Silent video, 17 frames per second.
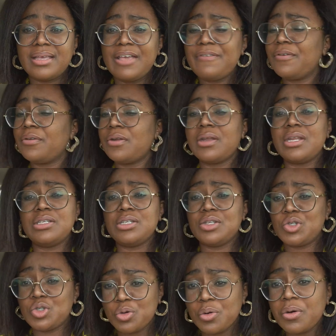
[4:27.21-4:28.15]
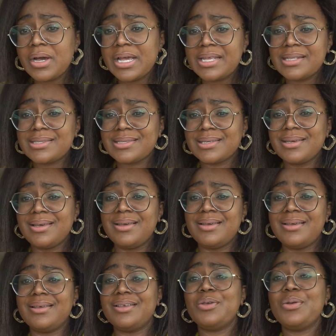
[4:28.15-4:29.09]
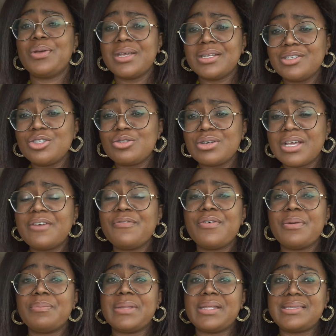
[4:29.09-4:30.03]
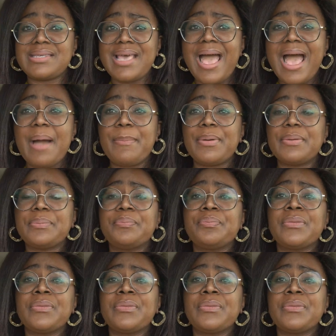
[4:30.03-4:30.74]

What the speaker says: If you're not in Detroit, you can drink from the tap.